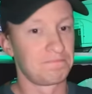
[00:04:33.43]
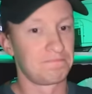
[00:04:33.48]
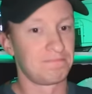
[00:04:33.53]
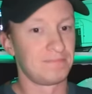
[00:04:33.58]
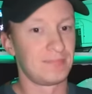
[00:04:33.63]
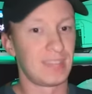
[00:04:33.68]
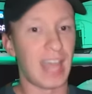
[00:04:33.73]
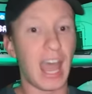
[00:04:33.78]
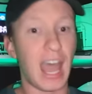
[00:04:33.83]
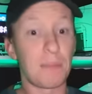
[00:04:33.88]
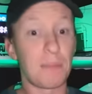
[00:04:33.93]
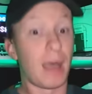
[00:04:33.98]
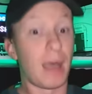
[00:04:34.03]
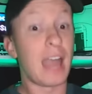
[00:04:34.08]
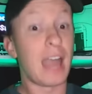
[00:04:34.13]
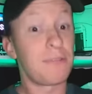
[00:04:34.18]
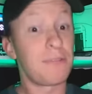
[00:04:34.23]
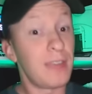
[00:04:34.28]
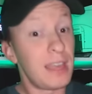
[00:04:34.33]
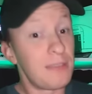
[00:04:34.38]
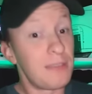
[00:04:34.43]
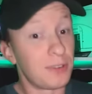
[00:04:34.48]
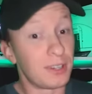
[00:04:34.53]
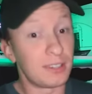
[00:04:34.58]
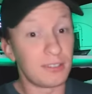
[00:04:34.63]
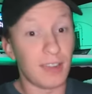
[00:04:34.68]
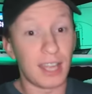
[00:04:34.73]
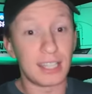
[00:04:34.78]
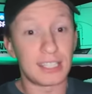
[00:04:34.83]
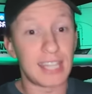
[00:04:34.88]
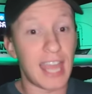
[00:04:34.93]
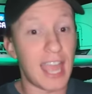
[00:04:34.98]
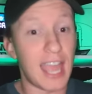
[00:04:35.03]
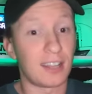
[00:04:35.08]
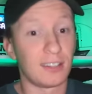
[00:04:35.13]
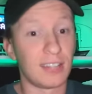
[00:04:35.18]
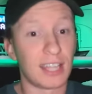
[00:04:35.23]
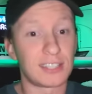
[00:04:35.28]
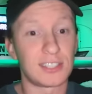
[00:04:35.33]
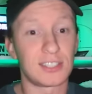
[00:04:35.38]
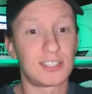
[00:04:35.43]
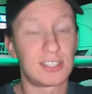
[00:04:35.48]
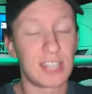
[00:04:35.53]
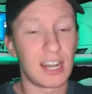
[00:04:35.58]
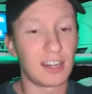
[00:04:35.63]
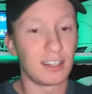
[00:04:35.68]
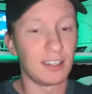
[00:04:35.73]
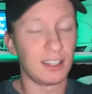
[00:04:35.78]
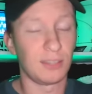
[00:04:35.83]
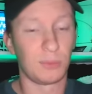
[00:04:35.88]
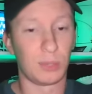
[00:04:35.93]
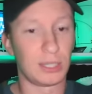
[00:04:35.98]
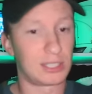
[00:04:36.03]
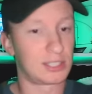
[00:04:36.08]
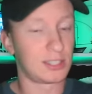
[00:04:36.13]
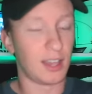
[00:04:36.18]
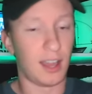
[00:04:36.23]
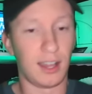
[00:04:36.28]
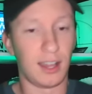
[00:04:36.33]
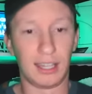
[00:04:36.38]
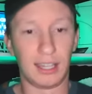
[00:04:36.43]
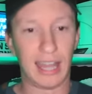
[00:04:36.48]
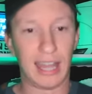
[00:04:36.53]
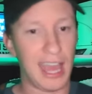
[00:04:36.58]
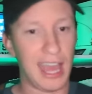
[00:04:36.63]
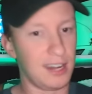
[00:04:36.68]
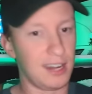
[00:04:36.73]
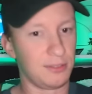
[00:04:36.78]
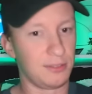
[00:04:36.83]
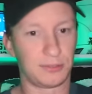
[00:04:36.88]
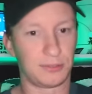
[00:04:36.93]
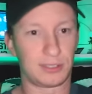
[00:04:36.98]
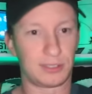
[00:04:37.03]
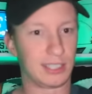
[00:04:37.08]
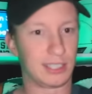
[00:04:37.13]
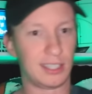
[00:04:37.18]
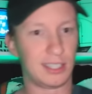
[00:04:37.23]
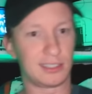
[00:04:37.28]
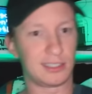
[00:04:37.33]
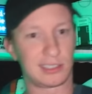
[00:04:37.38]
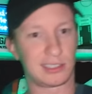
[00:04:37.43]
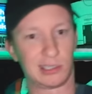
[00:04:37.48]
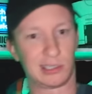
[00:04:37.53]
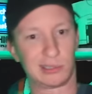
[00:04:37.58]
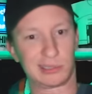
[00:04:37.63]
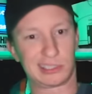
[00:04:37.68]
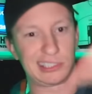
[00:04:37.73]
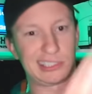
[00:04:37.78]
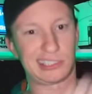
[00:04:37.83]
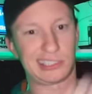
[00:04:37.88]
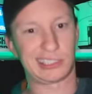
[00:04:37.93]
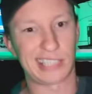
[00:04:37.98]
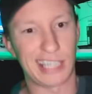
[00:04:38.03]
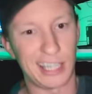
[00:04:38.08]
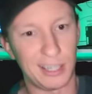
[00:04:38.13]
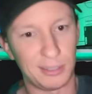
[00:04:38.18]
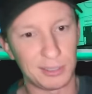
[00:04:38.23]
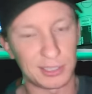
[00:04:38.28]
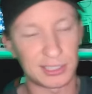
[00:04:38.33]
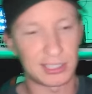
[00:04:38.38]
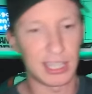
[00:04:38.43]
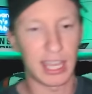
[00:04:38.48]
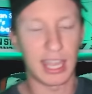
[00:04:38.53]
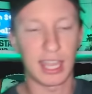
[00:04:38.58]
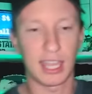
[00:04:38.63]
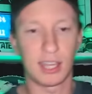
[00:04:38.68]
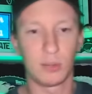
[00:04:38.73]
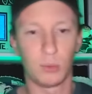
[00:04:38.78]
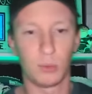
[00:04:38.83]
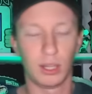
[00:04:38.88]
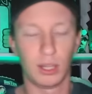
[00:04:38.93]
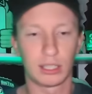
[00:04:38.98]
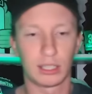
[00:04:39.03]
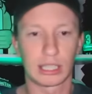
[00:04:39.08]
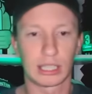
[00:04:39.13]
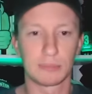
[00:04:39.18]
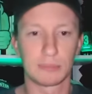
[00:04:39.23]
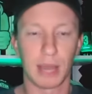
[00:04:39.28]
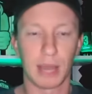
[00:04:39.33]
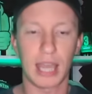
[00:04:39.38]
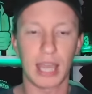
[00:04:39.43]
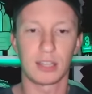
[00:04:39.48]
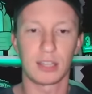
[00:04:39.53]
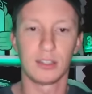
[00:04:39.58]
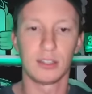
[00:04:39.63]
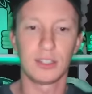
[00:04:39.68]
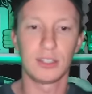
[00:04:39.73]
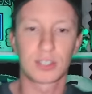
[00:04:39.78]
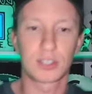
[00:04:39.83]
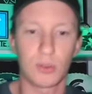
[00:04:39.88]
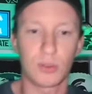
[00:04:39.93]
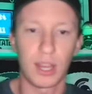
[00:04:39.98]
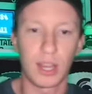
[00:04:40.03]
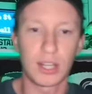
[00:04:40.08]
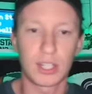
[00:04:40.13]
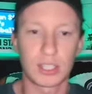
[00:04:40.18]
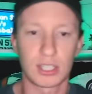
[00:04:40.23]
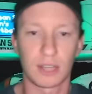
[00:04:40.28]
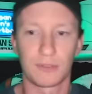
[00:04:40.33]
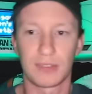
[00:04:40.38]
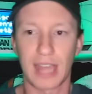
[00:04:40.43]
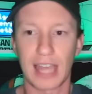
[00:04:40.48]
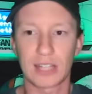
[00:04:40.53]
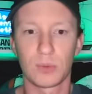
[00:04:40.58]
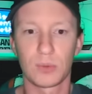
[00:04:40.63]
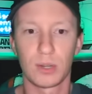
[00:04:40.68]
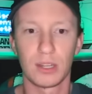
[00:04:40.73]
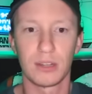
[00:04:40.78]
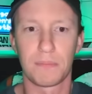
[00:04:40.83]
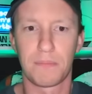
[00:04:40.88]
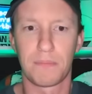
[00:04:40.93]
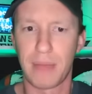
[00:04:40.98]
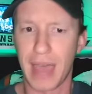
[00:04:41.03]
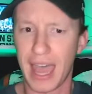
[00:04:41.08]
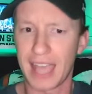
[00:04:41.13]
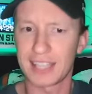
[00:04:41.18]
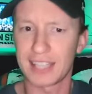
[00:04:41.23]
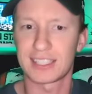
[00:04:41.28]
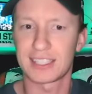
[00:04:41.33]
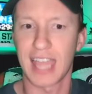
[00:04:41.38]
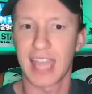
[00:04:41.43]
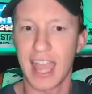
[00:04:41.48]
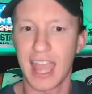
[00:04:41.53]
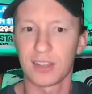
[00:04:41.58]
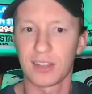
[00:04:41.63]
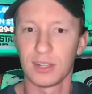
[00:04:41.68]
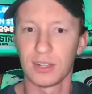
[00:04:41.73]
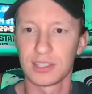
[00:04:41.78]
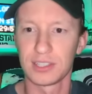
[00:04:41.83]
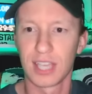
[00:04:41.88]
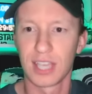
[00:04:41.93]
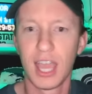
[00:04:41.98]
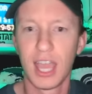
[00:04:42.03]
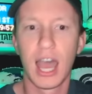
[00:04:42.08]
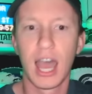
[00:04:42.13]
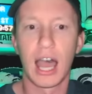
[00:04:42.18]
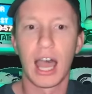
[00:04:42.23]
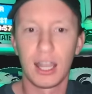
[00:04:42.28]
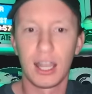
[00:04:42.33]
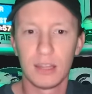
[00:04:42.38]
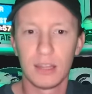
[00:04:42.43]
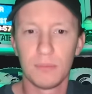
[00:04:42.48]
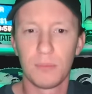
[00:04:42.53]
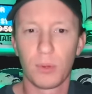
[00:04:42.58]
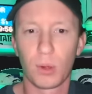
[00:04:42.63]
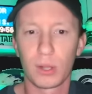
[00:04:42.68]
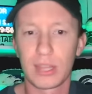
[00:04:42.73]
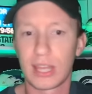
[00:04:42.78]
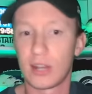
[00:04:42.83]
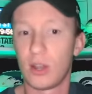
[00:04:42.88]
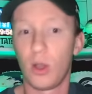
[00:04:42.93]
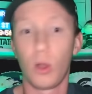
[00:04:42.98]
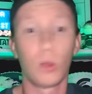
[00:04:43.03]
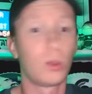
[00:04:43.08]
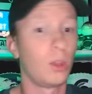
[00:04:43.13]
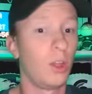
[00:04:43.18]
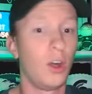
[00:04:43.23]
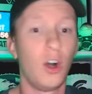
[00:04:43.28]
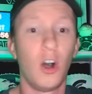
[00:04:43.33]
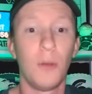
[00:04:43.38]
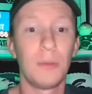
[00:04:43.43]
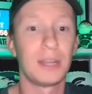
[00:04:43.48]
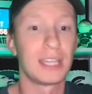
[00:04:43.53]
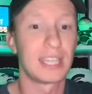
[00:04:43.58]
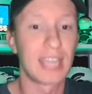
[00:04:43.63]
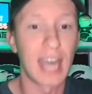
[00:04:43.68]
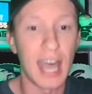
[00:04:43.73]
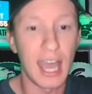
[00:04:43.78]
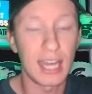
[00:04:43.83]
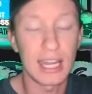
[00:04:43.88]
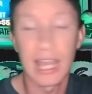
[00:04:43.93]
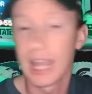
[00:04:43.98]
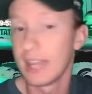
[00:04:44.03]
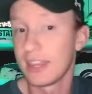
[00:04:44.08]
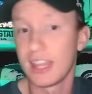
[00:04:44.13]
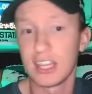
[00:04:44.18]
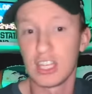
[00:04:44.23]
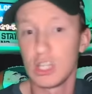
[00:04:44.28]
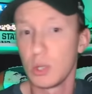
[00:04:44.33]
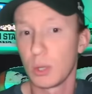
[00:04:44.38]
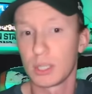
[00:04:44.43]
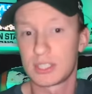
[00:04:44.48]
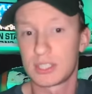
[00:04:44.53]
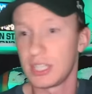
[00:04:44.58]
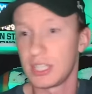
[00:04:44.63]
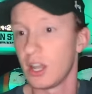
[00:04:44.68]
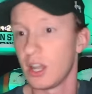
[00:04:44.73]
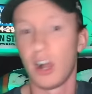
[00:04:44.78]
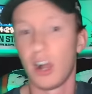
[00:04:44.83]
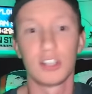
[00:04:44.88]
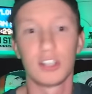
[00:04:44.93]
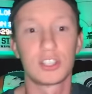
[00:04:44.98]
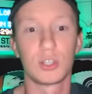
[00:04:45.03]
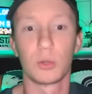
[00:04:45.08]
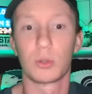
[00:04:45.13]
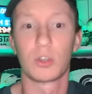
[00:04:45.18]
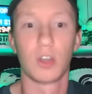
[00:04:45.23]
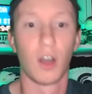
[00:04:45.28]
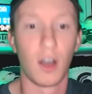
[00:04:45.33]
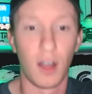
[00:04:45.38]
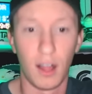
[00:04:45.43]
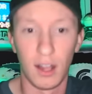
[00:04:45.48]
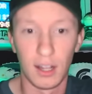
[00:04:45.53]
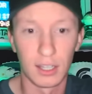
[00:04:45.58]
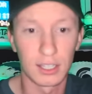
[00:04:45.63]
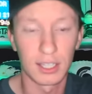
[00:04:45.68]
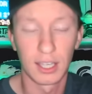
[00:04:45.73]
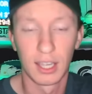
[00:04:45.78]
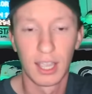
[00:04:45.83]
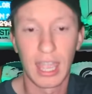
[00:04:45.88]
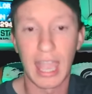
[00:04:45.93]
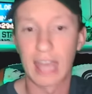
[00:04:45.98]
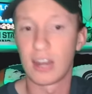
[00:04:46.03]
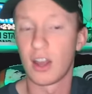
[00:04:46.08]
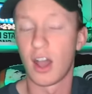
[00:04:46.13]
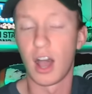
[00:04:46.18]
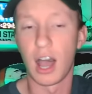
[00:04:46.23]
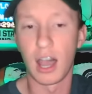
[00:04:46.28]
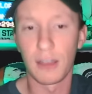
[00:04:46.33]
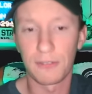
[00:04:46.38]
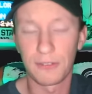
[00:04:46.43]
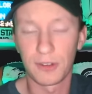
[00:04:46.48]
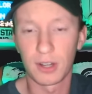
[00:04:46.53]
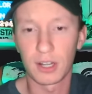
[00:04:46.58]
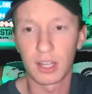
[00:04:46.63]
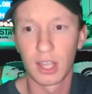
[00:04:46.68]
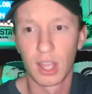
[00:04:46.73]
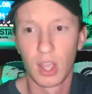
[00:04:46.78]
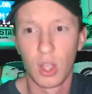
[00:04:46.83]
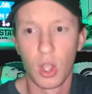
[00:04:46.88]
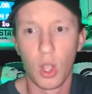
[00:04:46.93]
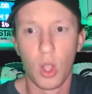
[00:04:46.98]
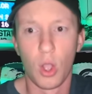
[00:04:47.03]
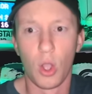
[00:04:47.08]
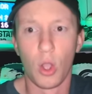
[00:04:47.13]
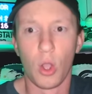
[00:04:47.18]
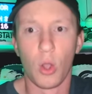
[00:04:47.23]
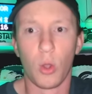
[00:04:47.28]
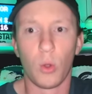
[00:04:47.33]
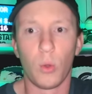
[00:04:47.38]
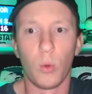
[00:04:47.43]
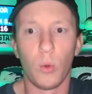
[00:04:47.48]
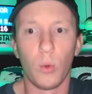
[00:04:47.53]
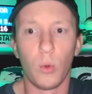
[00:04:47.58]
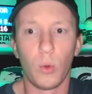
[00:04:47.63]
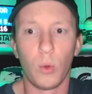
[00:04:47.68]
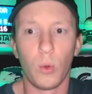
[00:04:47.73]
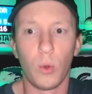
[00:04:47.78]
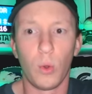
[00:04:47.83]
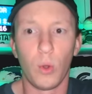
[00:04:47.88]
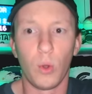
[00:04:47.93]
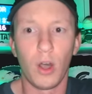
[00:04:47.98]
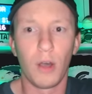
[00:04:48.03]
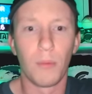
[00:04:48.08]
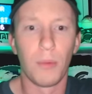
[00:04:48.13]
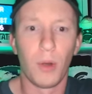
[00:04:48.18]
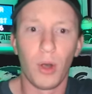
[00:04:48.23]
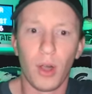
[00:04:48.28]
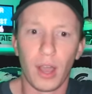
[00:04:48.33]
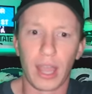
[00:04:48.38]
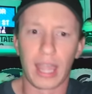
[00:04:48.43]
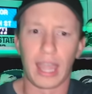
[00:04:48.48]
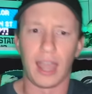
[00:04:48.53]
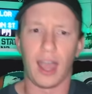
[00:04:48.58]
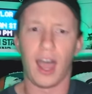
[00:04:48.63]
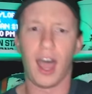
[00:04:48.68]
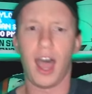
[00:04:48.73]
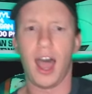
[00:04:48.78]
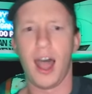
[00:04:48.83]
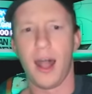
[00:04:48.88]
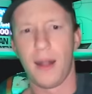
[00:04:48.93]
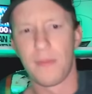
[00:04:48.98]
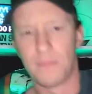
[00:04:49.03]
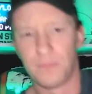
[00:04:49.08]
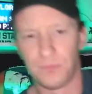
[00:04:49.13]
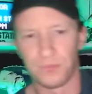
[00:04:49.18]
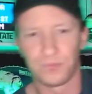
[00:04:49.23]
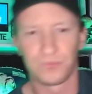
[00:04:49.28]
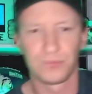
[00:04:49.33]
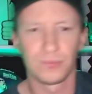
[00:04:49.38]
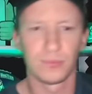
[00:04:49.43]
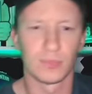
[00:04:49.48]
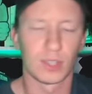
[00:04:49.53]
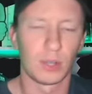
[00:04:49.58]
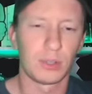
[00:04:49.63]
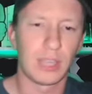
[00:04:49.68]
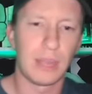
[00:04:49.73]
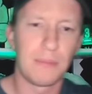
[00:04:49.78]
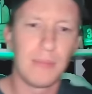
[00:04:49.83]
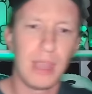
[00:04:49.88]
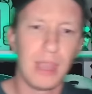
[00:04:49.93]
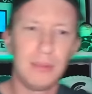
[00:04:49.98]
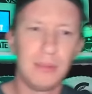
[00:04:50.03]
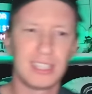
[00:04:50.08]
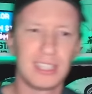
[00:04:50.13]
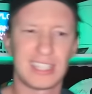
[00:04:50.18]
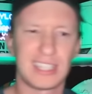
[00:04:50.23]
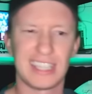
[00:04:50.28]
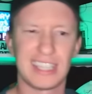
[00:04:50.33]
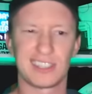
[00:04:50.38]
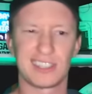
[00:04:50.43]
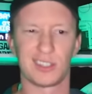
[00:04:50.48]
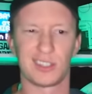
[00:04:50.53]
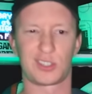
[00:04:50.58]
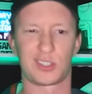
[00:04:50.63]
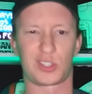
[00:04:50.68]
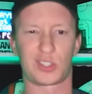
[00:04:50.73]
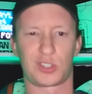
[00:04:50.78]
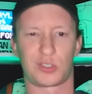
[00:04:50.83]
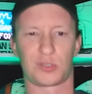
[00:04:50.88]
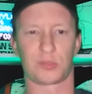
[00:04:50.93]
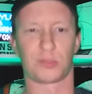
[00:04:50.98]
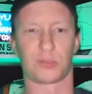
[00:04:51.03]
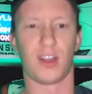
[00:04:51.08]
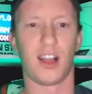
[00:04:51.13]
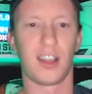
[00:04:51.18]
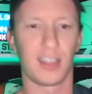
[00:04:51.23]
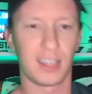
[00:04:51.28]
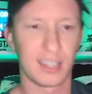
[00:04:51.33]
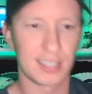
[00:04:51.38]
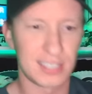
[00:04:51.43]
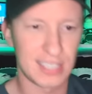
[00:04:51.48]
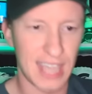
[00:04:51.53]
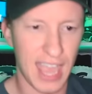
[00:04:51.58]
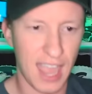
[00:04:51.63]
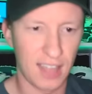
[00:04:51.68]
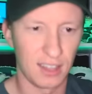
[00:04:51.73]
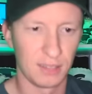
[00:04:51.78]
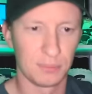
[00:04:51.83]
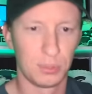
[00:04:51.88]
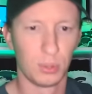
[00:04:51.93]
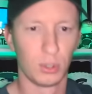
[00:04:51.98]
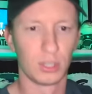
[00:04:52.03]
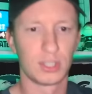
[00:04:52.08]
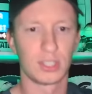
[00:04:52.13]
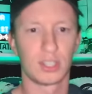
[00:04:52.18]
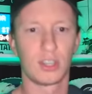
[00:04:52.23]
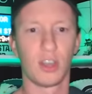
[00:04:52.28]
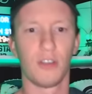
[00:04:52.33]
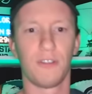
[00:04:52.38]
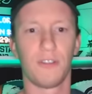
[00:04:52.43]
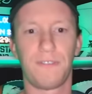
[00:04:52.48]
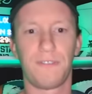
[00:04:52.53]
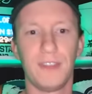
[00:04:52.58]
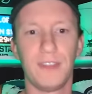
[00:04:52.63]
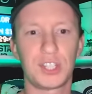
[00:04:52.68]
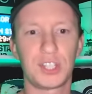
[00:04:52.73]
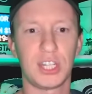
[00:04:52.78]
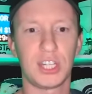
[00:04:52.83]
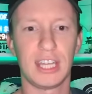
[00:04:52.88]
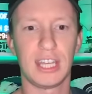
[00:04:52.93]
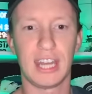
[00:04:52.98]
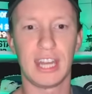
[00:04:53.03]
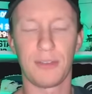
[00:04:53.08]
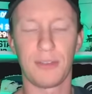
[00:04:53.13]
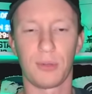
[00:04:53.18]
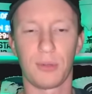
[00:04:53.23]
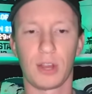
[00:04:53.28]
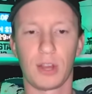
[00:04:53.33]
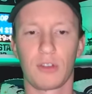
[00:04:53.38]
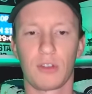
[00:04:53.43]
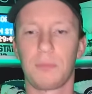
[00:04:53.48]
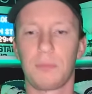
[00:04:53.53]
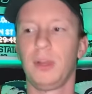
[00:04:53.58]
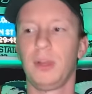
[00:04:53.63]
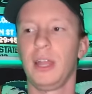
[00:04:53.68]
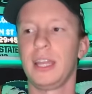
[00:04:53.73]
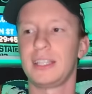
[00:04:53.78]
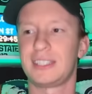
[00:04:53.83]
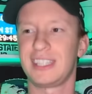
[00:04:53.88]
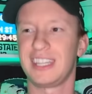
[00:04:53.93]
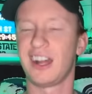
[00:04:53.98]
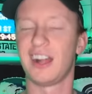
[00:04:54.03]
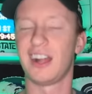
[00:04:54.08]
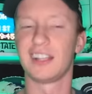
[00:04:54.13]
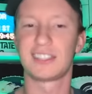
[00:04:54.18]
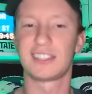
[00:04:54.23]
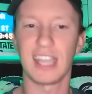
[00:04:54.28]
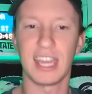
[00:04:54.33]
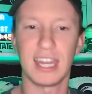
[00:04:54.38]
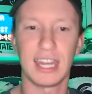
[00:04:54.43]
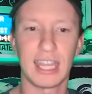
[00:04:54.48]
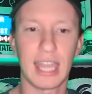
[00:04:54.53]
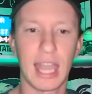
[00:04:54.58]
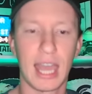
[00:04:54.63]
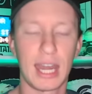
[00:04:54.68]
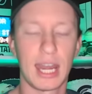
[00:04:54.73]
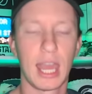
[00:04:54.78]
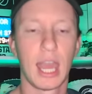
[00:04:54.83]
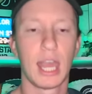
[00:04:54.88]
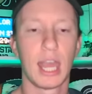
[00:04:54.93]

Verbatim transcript: Not my favorite right tackle necessarily. We saw a lot of things go south, and well, my goodness gracious, if that's one of the best tackles on the board that Oklahoma got, that USC also called and offered, Oh boy. Um, hmm, okay, maybe this isn't the strongest talent pool to go fishing in if we are replacing, I'll say it again,